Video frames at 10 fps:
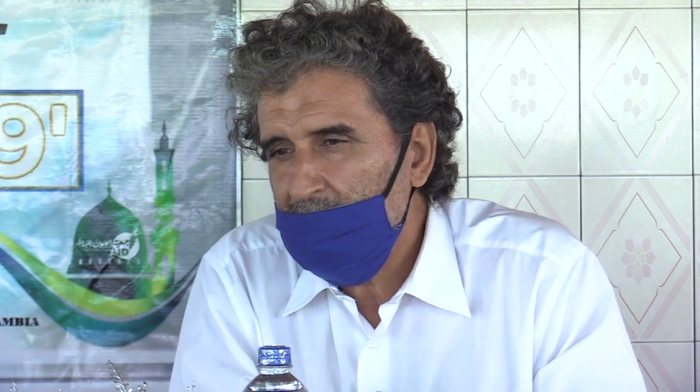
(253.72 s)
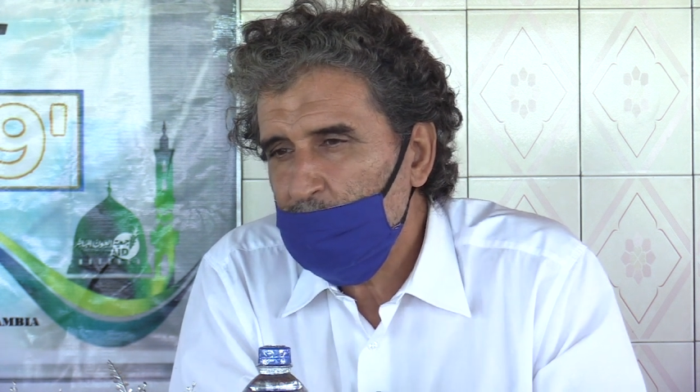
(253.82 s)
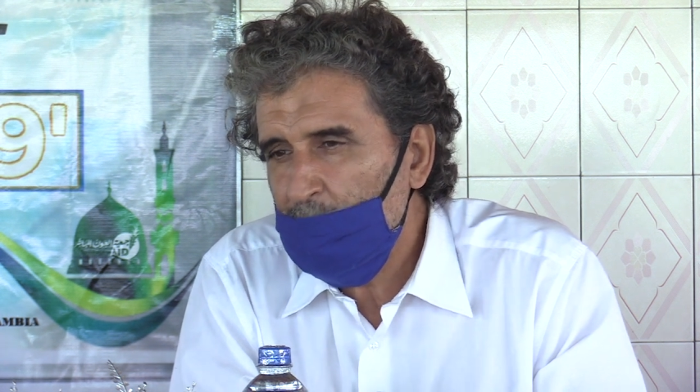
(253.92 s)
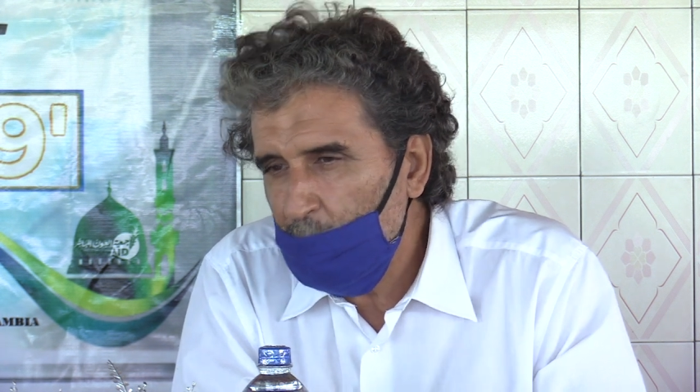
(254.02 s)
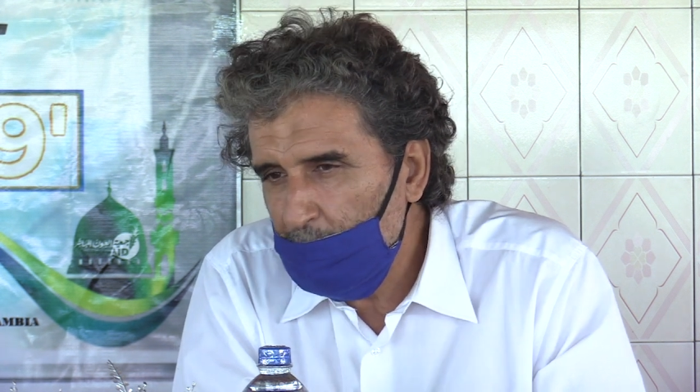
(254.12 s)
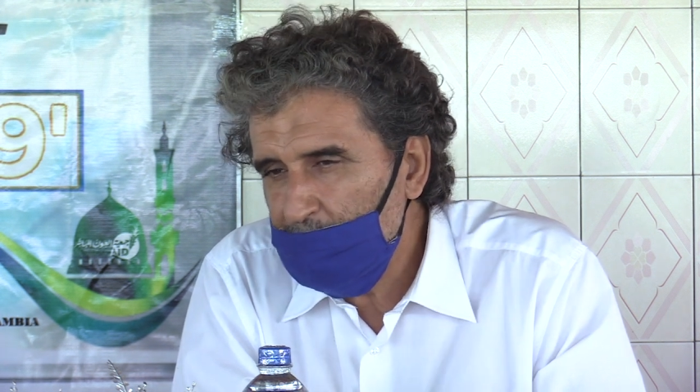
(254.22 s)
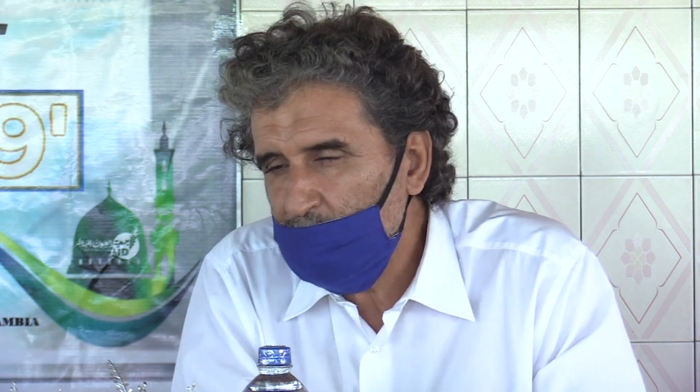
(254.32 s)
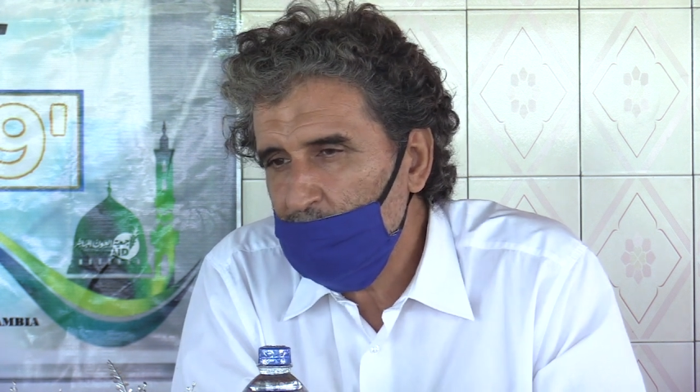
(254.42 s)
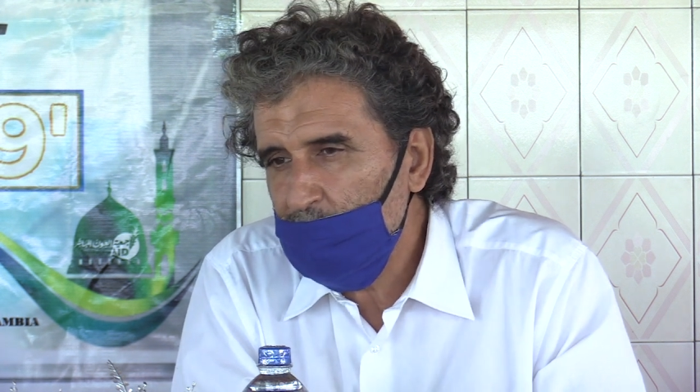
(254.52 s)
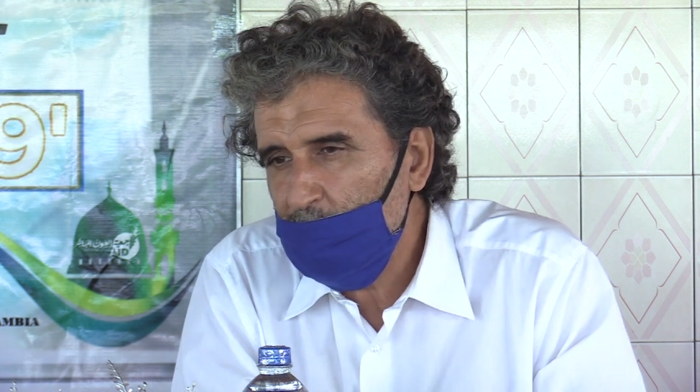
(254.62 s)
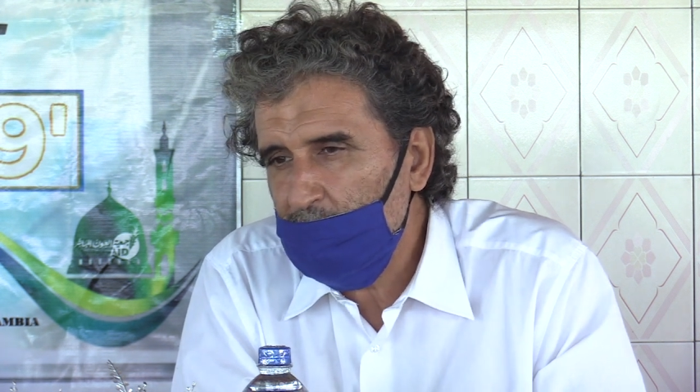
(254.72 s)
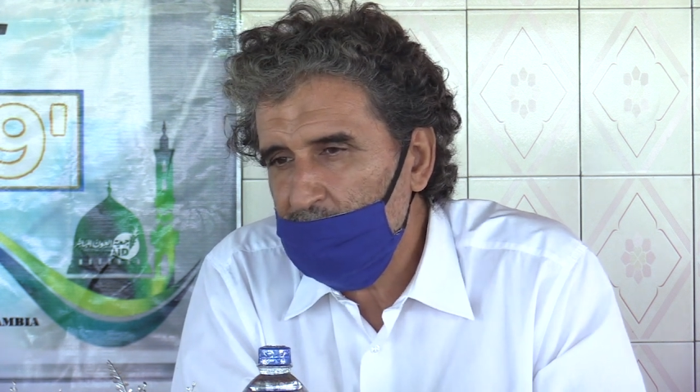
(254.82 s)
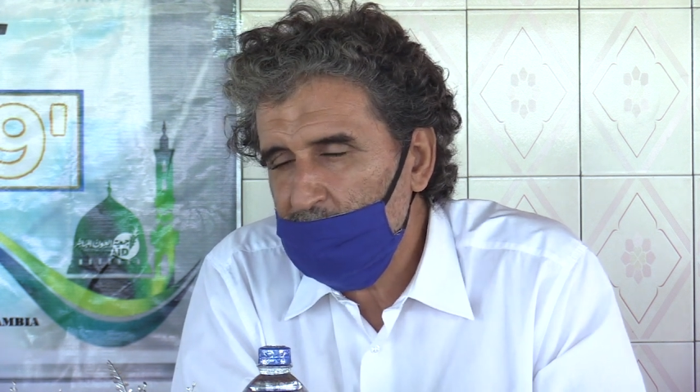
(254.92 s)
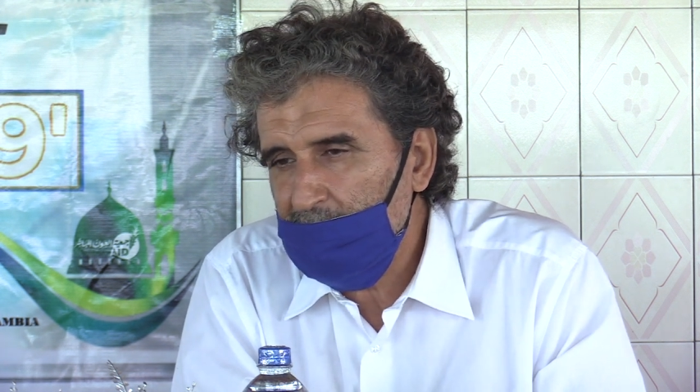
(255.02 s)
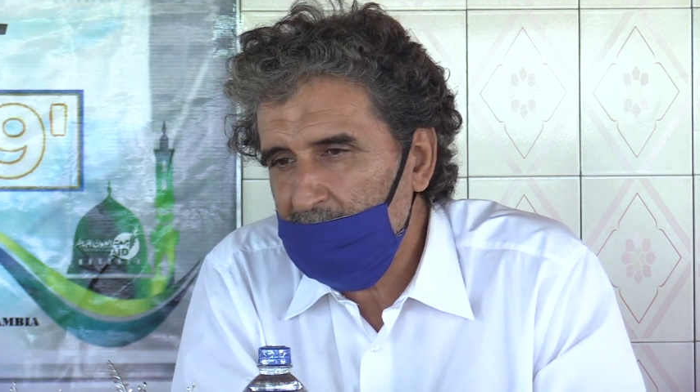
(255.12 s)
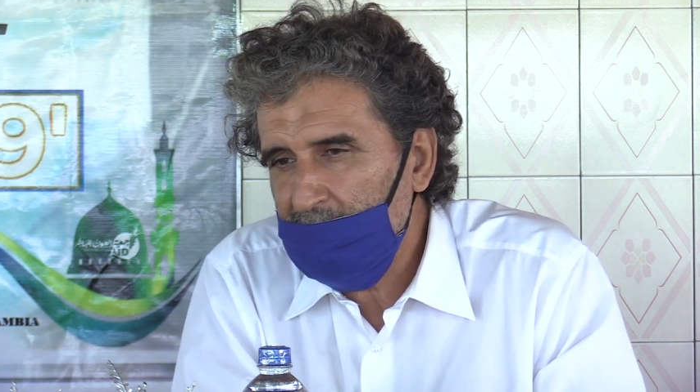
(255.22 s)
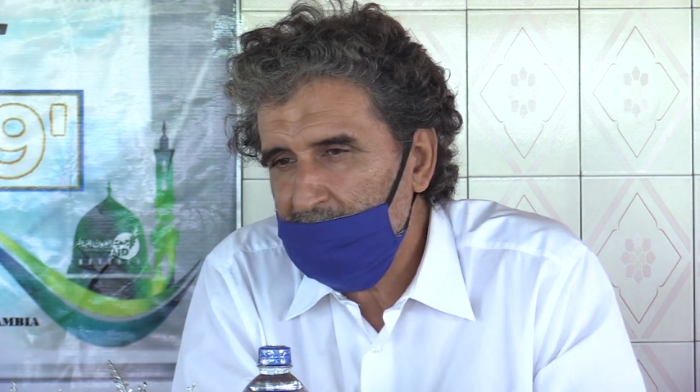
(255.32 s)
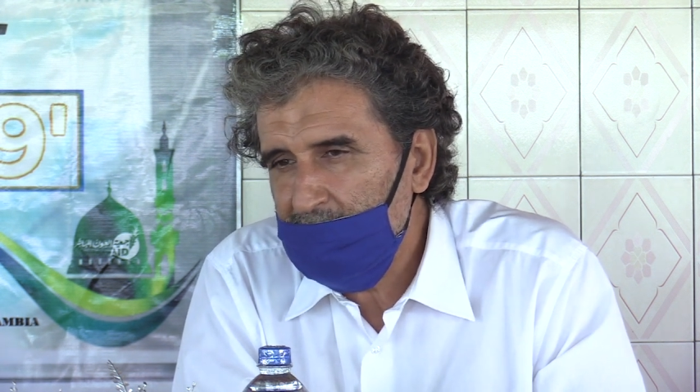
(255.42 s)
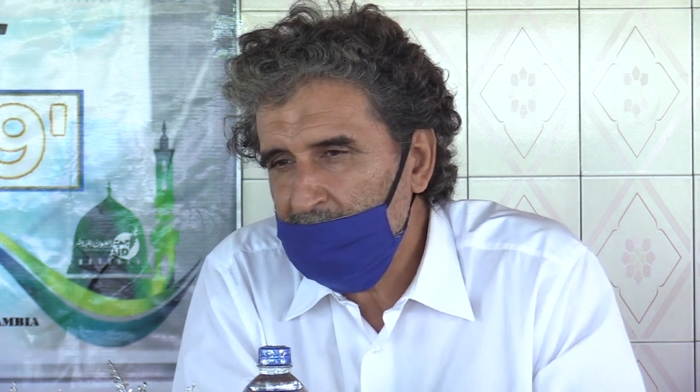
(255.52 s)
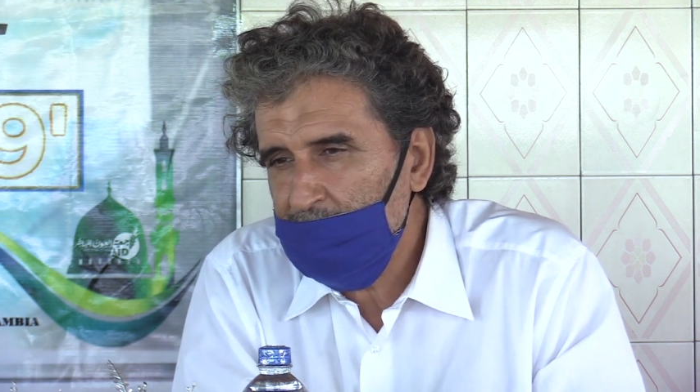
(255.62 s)
We hope to do more, inshallah.
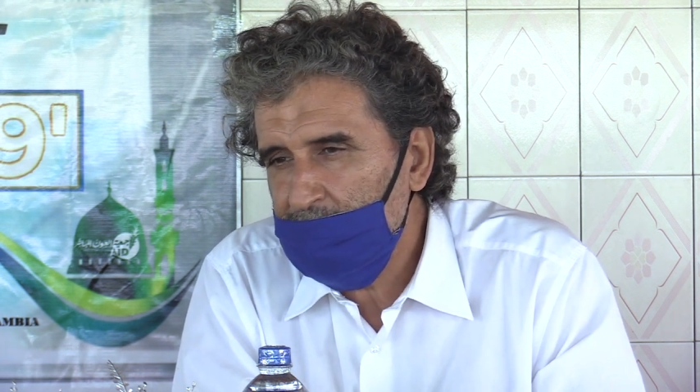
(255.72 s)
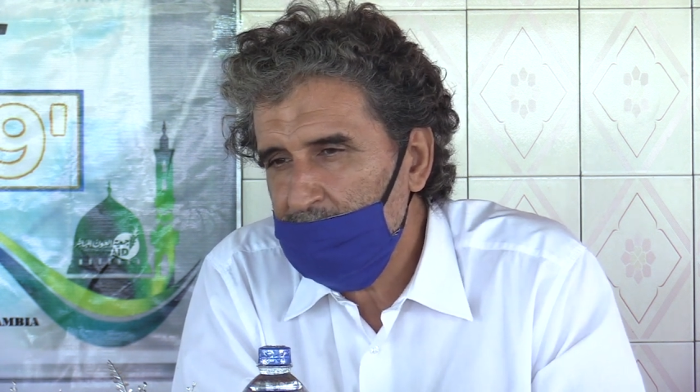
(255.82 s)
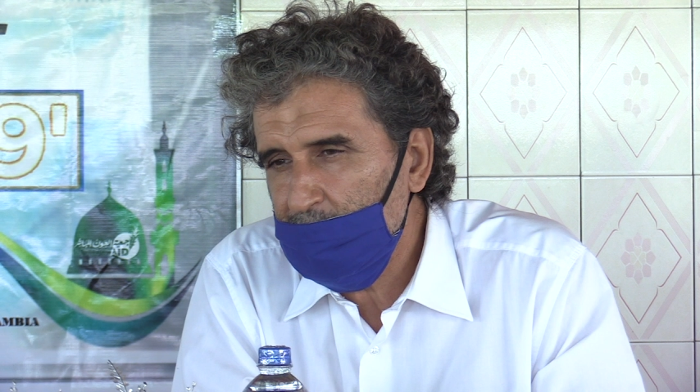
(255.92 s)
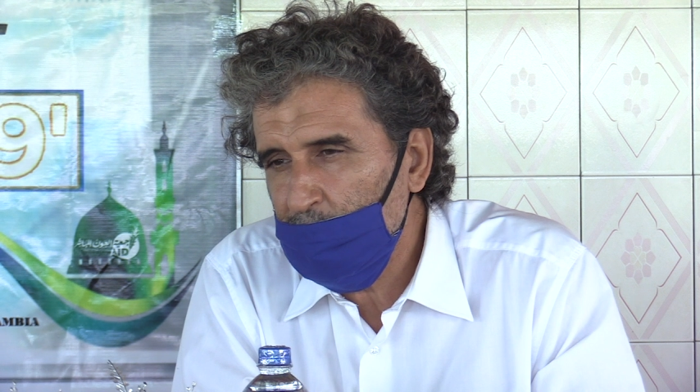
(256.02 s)
If